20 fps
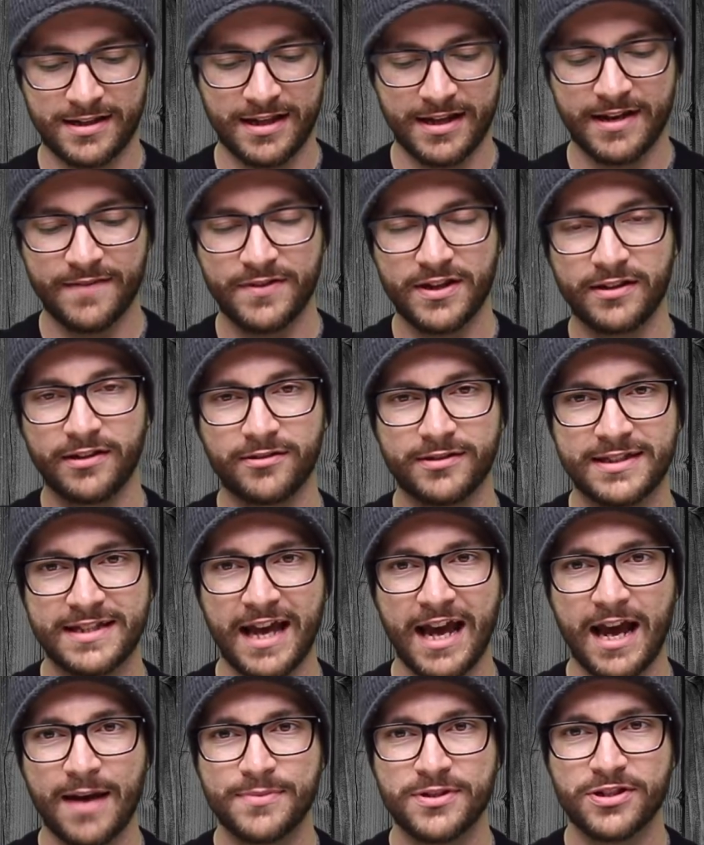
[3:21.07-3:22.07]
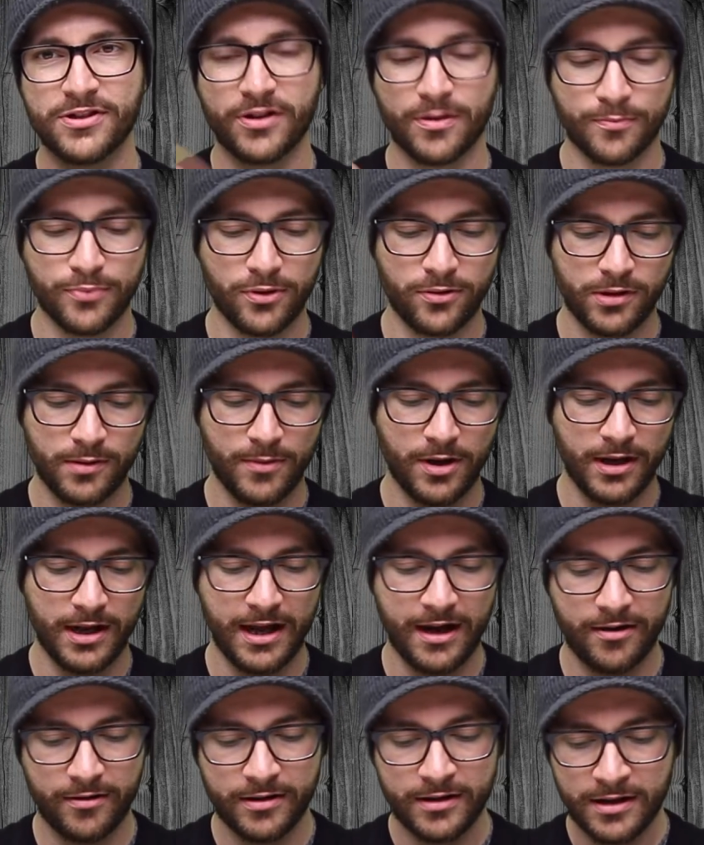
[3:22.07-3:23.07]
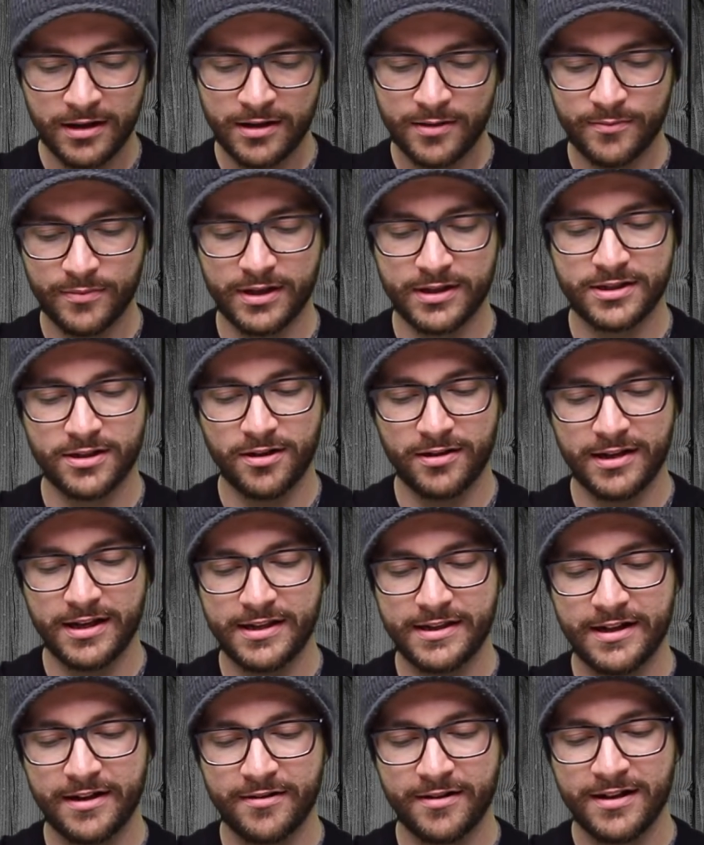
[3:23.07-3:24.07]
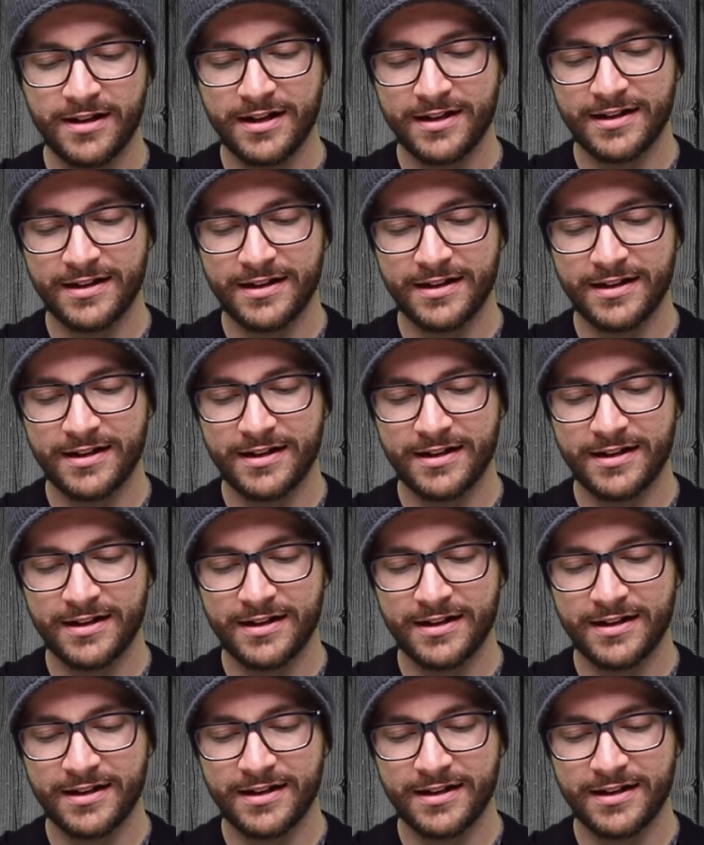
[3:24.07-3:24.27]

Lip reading: They give you little tabs so you can pull them all out, but it's all in there,